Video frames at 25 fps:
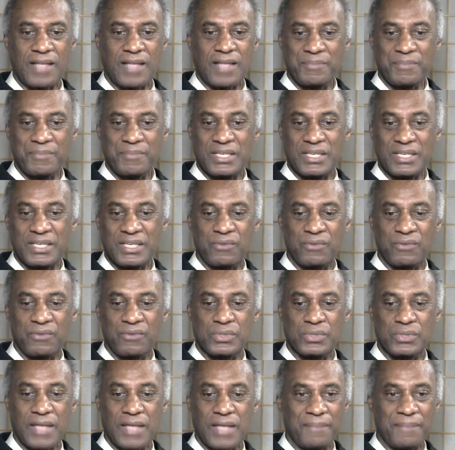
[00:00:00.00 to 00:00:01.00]
I mean,
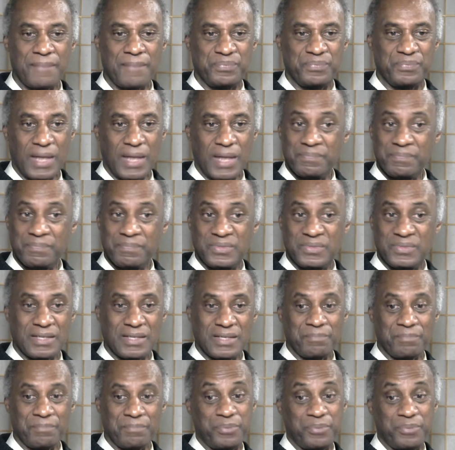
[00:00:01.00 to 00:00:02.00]

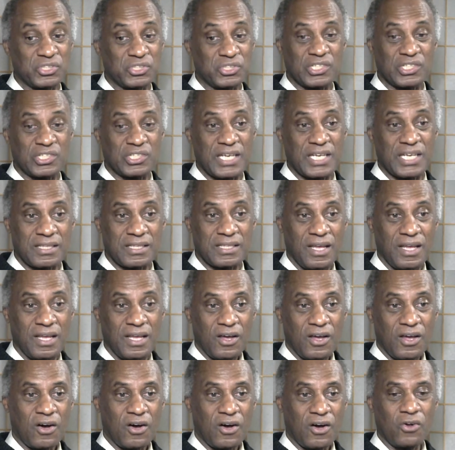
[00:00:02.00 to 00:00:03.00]
I'm pushing it
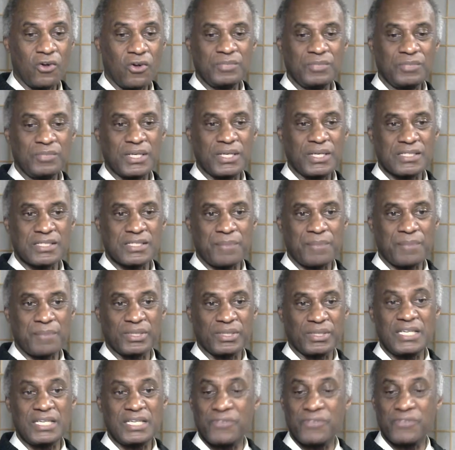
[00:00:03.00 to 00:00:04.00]
only because I
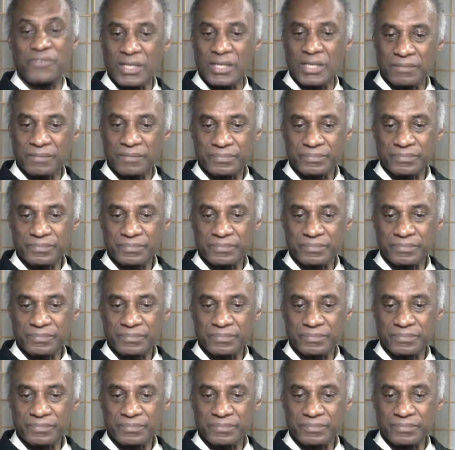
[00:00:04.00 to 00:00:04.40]
believe in it.